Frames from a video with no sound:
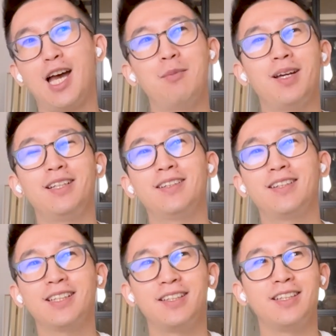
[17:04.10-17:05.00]
I didn't
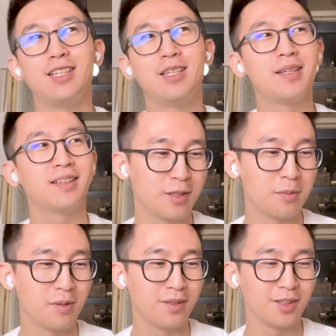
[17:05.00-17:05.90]
think
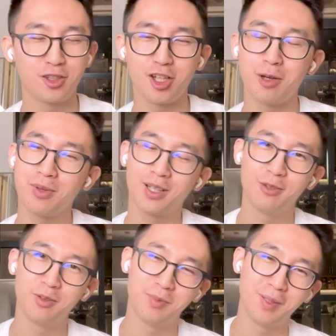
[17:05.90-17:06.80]
the job market
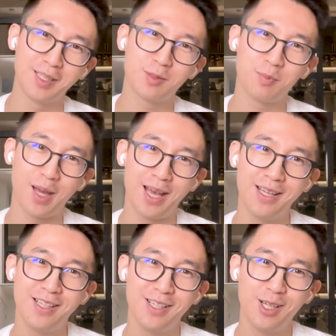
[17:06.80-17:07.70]
would be this bad.